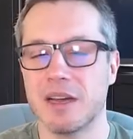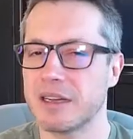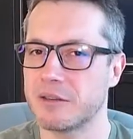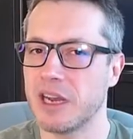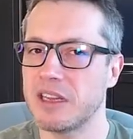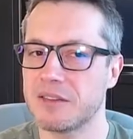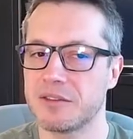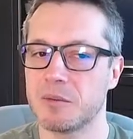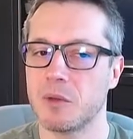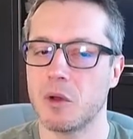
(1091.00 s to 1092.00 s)
aggregated
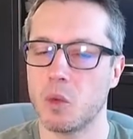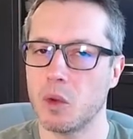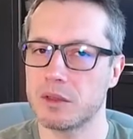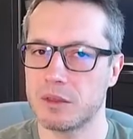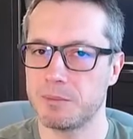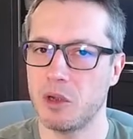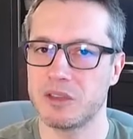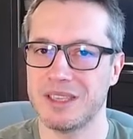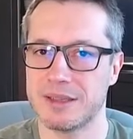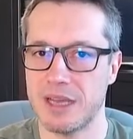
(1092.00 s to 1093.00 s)
from what
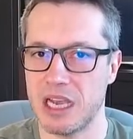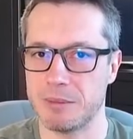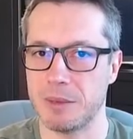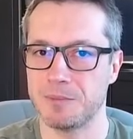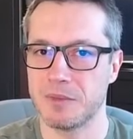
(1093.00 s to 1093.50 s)
point in time?